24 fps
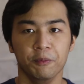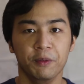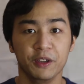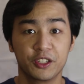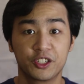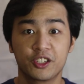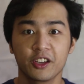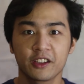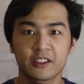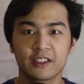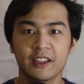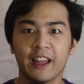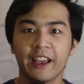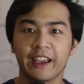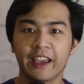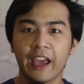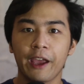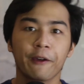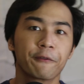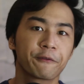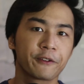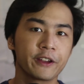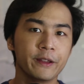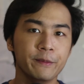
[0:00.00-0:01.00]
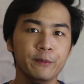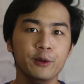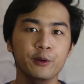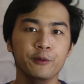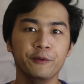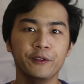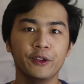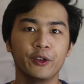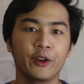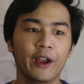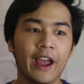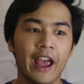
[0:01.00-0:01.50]
But just like every
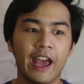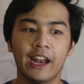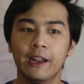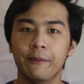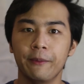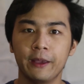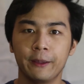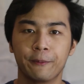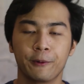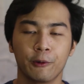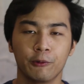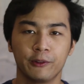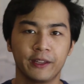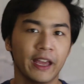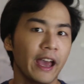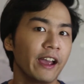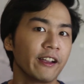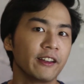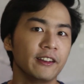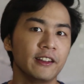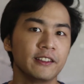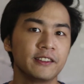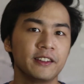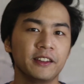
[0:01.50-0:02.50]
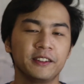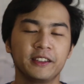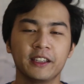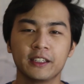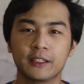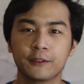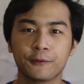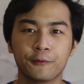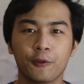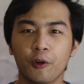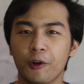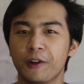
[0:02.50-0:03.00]
movie or anime protagonist that
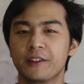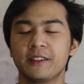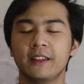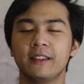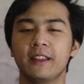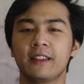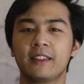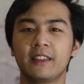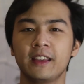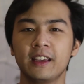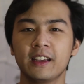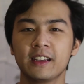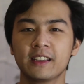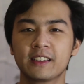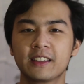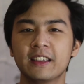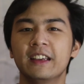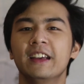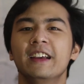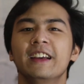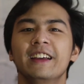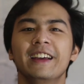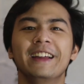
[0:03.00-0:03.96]
gets forced into things,